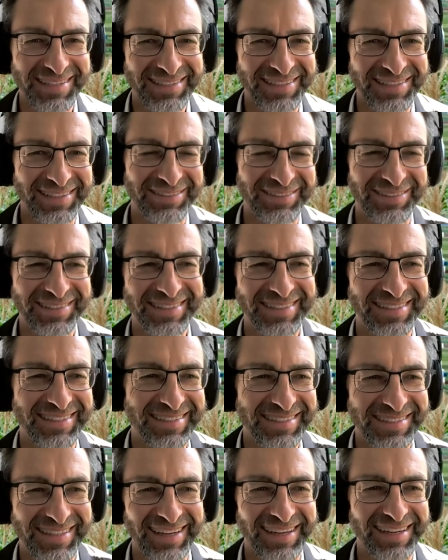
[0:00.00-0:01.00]
So
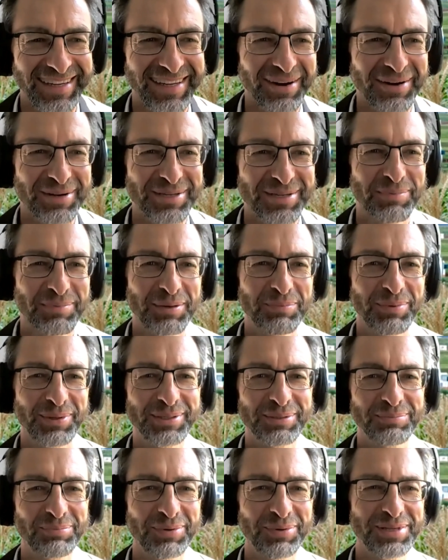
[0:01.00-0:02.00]
I encourage
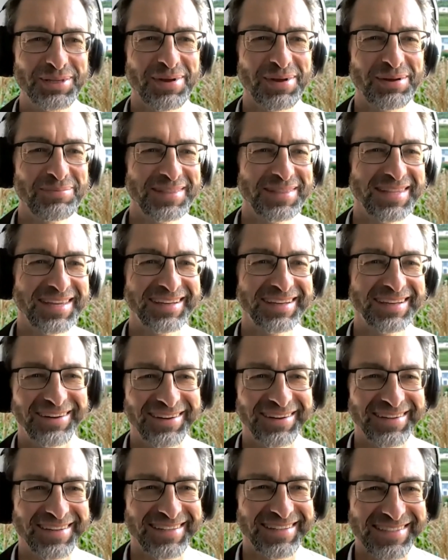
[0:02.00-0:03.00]
people to put them up in their
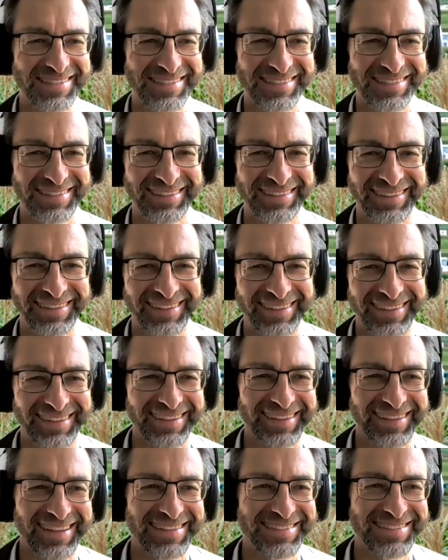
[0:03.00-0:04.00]
gardens. So
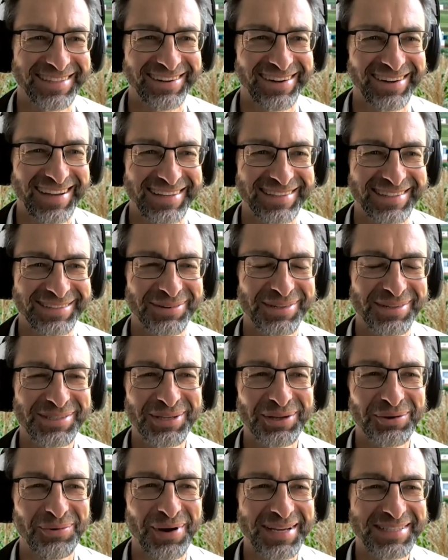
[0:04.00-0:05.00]
that's great. We're
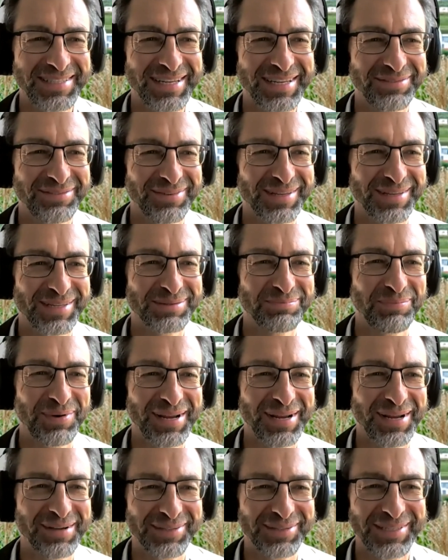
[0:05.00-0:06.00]
still waiting for the
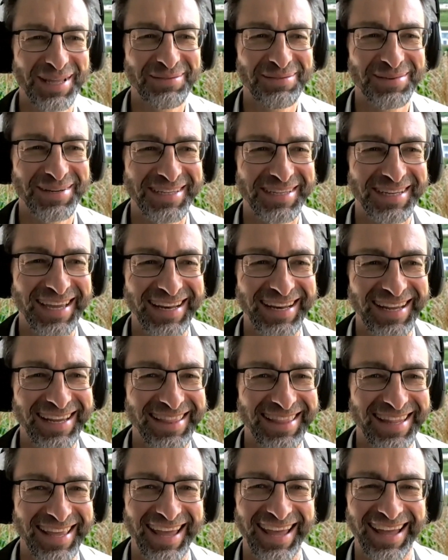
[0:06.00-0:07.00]
spring for something to get
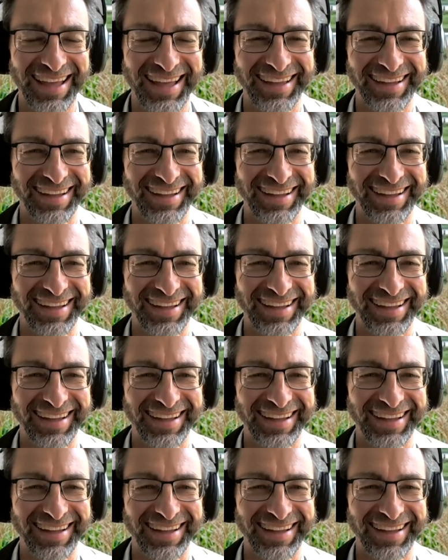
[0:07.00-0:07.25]
in there.